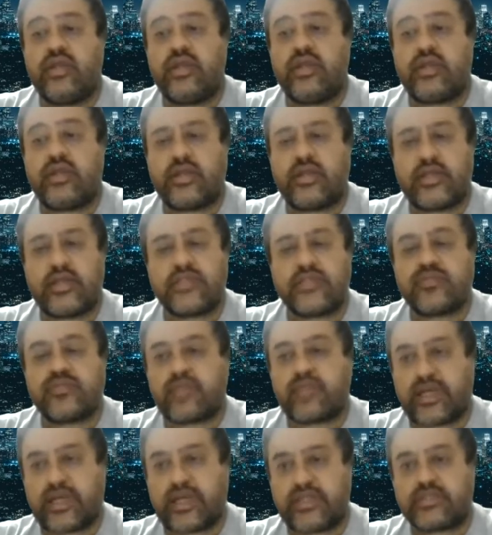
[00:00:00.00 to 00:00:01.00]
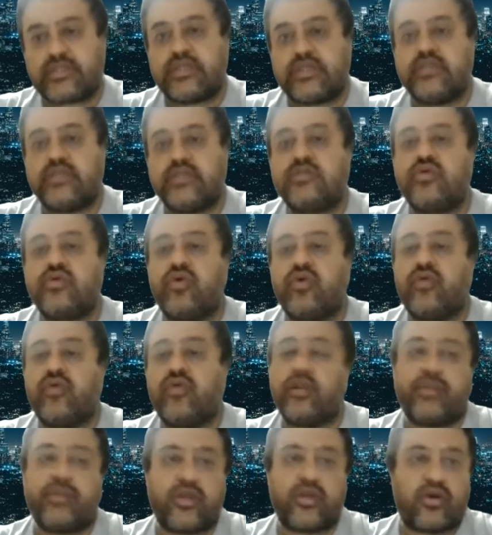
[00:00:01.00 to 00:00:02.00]
increase prices over
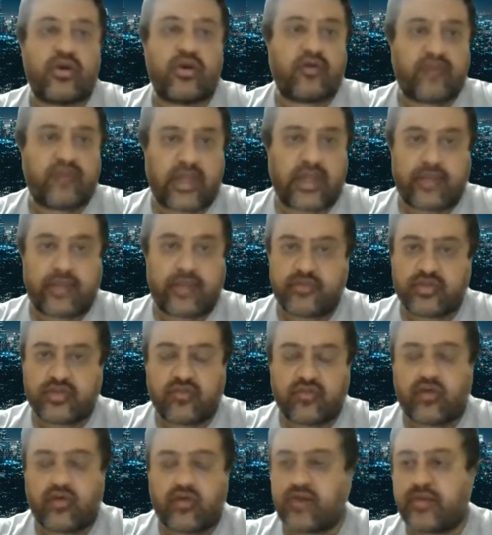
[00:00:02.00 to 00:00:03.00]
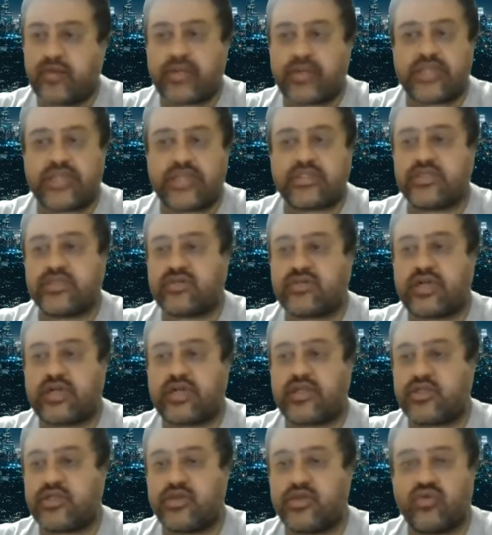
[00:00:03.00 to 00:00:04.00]
a period of time. So whatever pricing
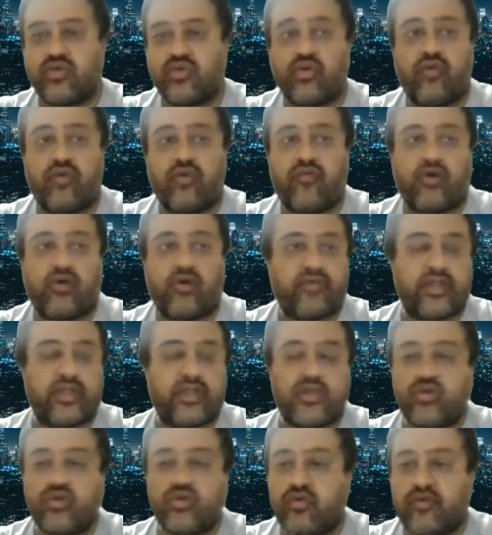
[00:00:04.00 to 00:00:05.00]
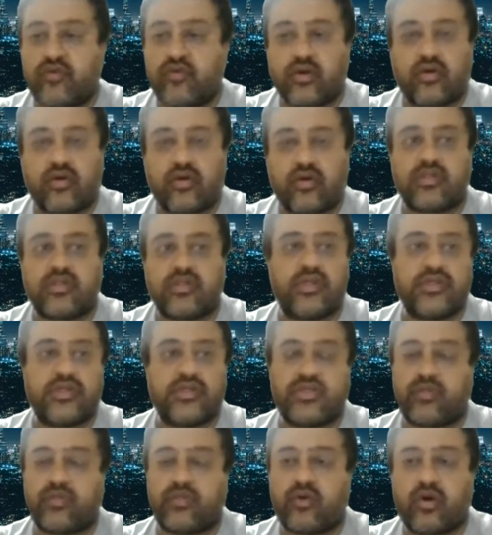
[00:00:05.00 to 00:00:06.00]
strategy you go for, whether you go for cost
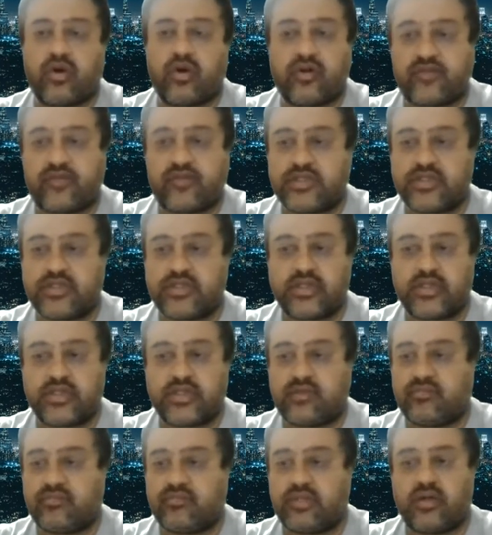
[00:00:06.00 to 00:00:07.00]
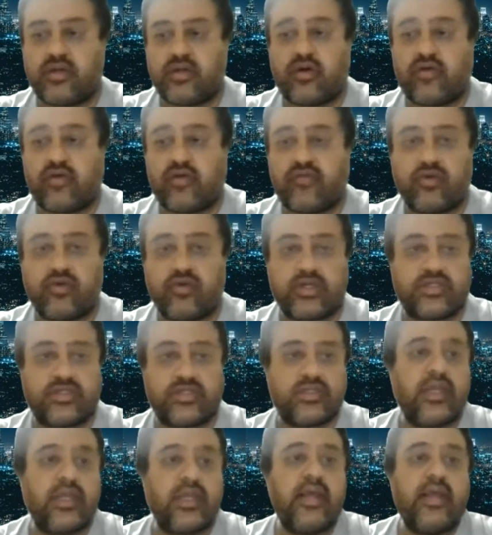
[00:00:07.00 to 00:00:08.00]
leadership or differentiation or
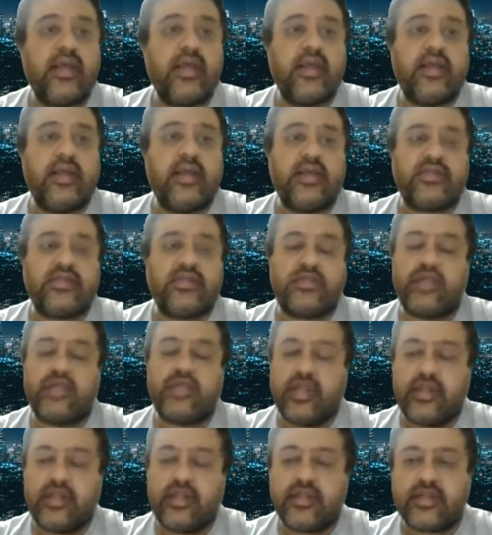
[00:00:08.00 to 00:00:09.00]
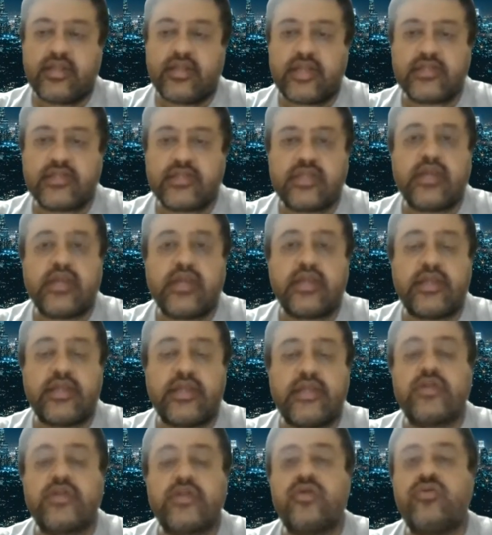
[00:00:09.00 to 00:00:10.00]
focus, still there is a
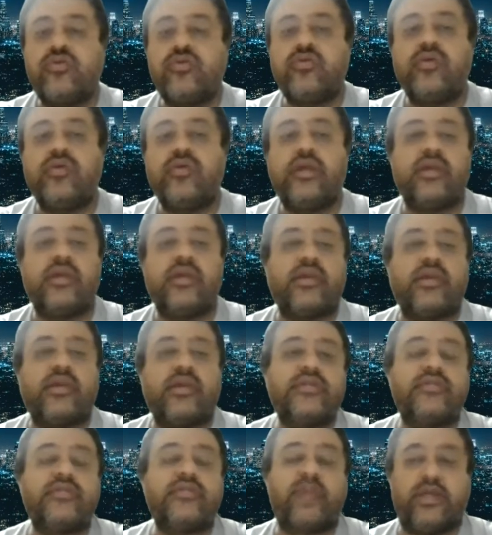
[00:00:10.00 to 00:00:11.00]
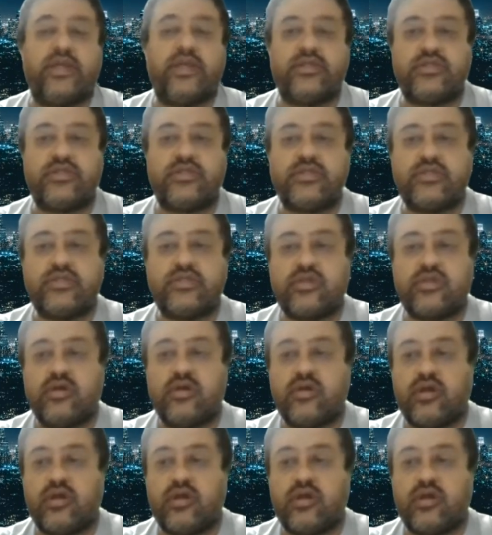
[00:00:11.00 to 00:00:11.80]
need to increase prices